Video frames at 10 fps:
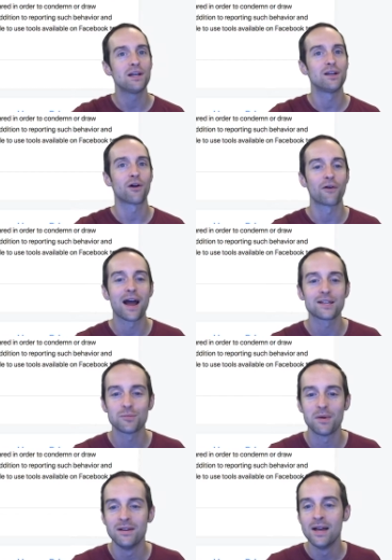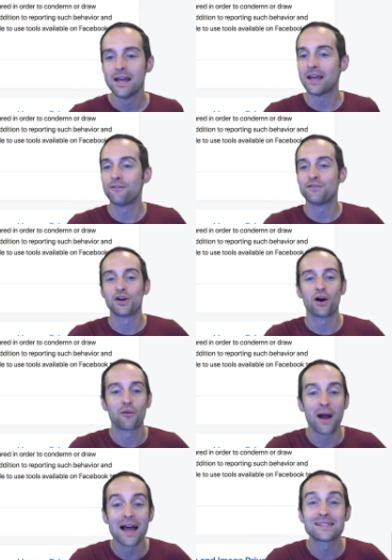harassment. If you're
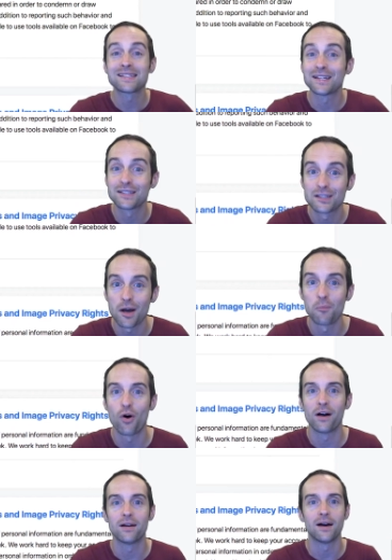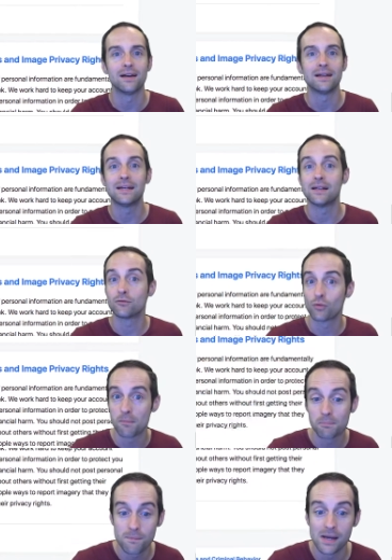harassing someone eh,
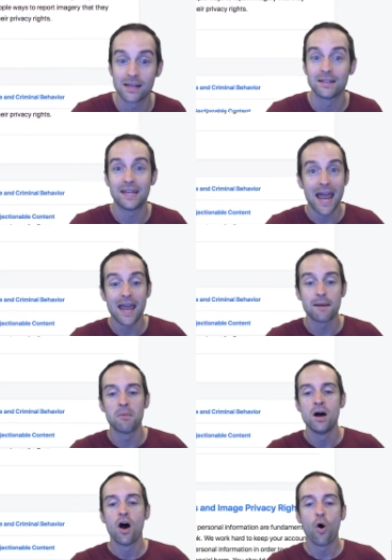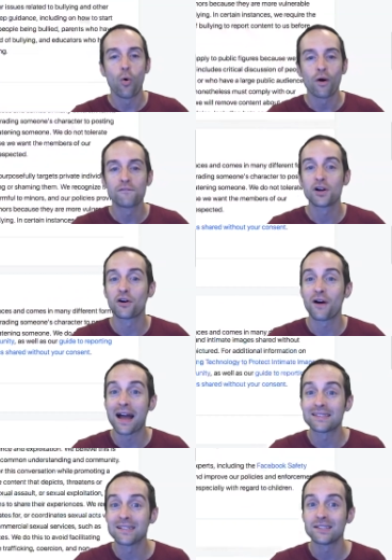in game or if you're
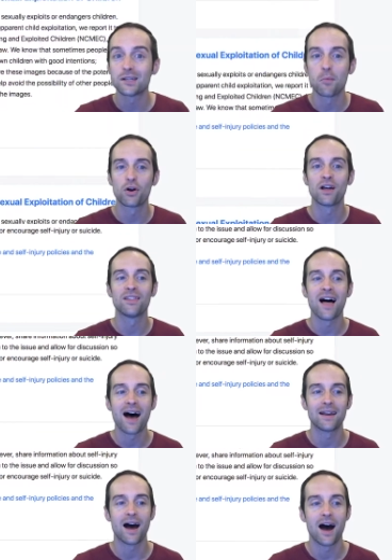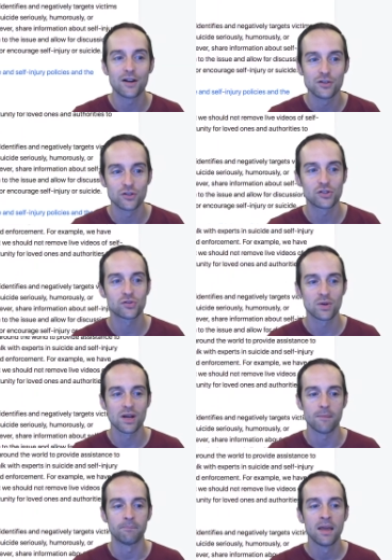harassing someone a lot on your
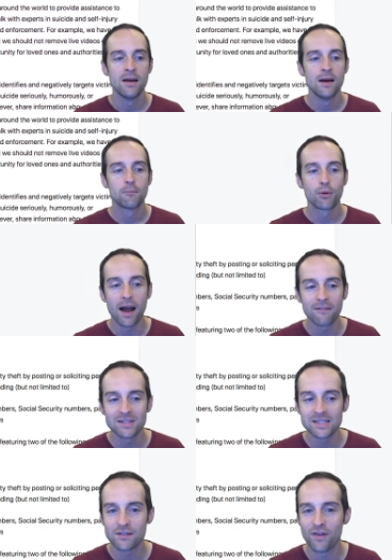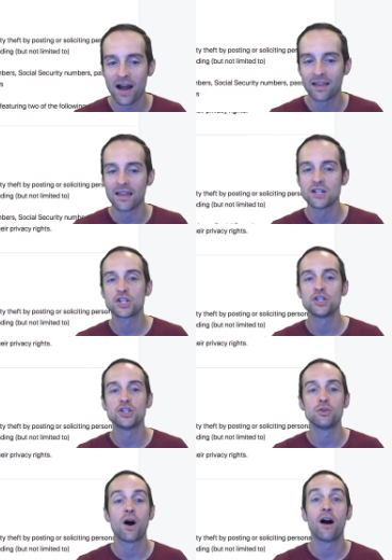stream privacy violations.
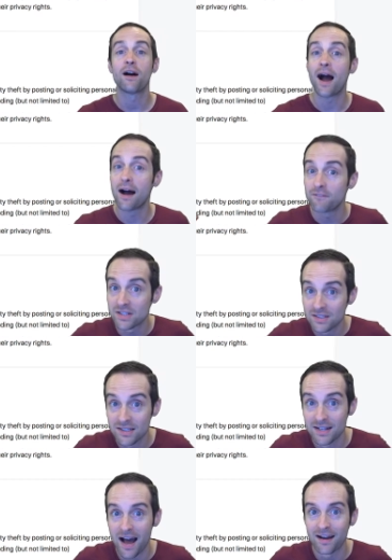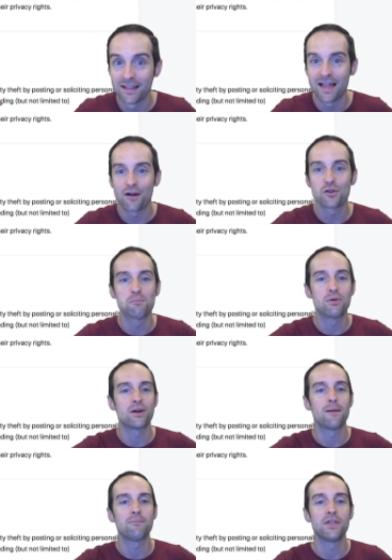You are obviously not allowed to put
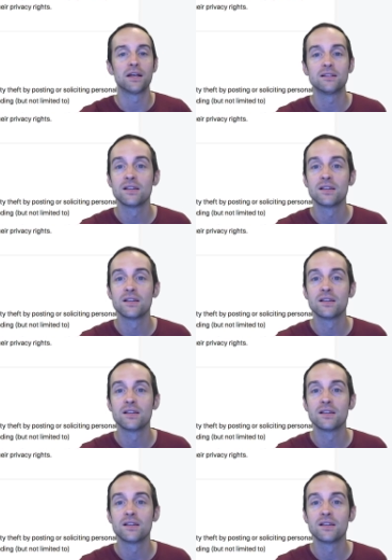up things